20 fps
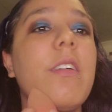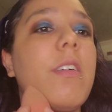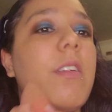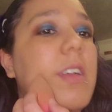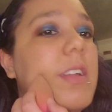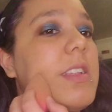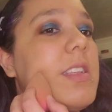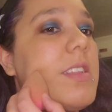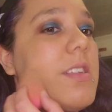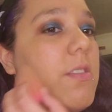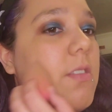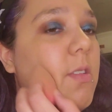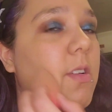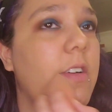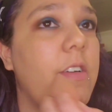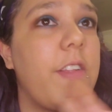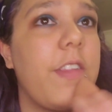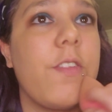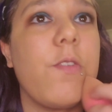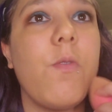it still
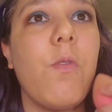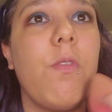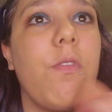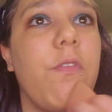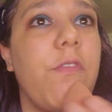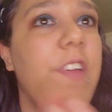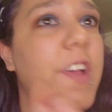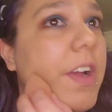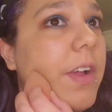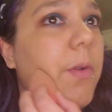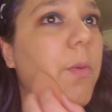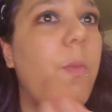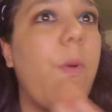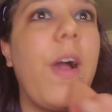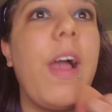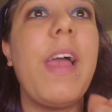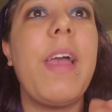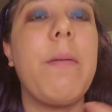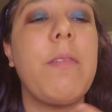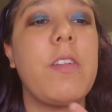looks very
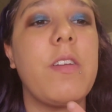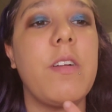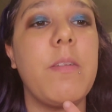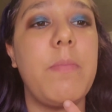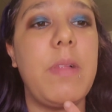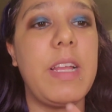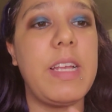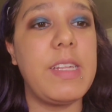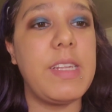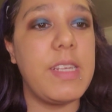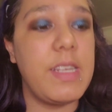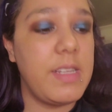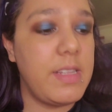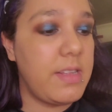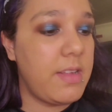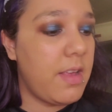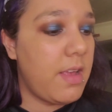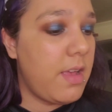wet in certain places.